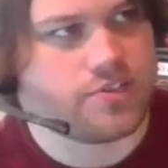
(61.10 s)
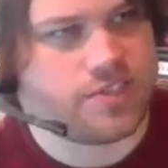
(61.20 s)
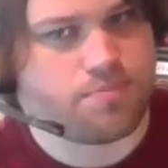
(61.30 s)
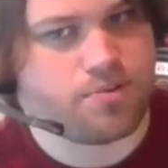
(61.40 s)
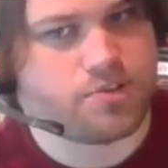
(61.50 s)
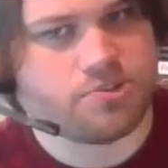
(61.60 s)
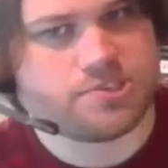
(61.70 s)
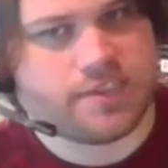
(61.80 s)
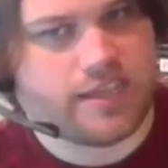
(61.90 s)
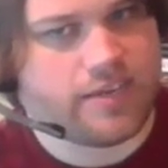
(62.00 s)
that
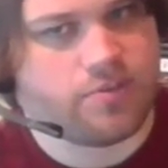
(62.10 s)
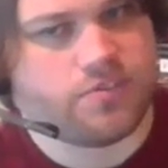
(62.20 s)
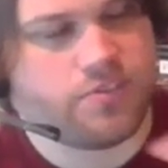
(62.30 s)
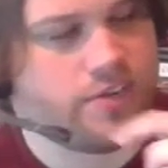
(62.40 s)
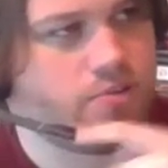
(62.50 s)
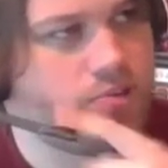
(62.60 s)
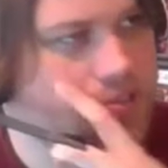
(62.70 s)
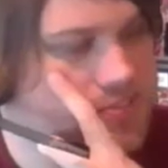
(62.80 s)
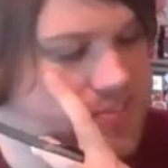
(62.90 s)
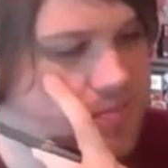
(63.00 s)
produce light when fed
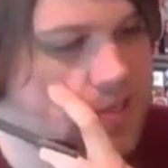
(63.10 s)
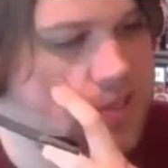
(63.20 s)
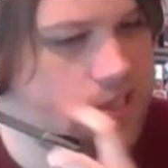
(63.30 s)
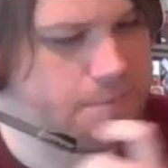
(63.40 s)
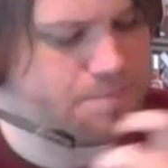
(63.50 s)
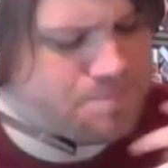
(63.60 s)
oils and whatnot.